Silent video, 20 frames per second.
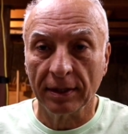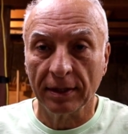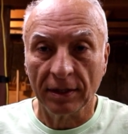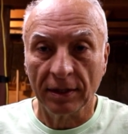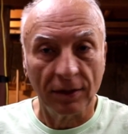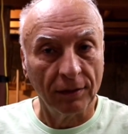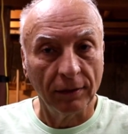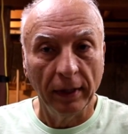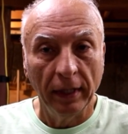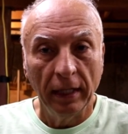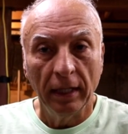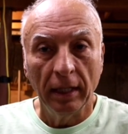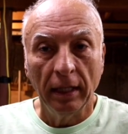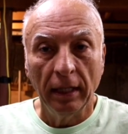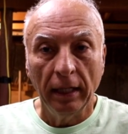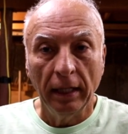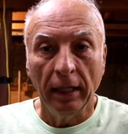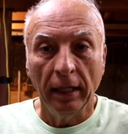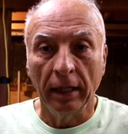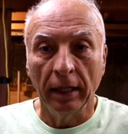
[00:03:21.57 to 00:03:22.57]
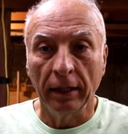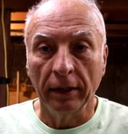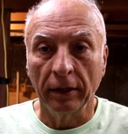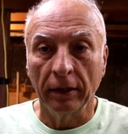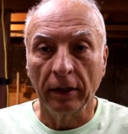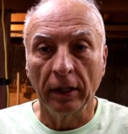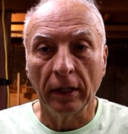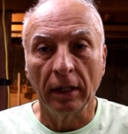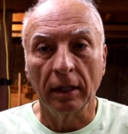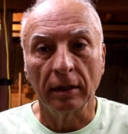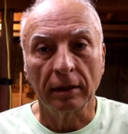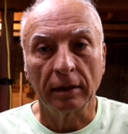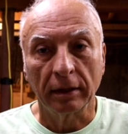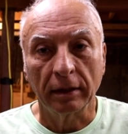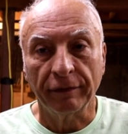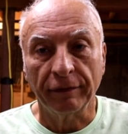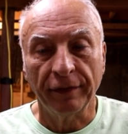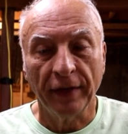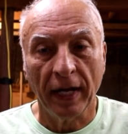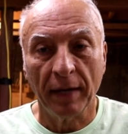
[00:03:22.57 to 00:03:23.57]
and
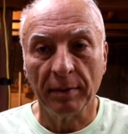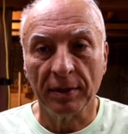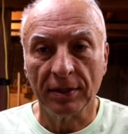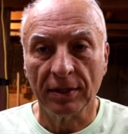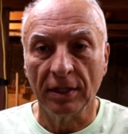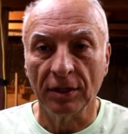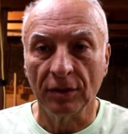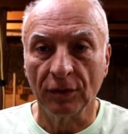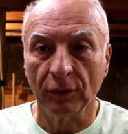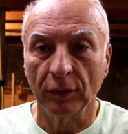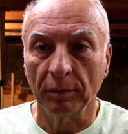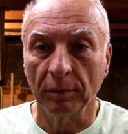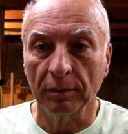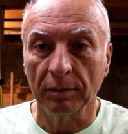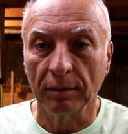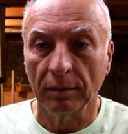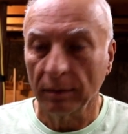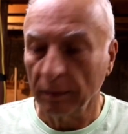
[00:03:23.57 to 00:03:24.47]
the pharmacies from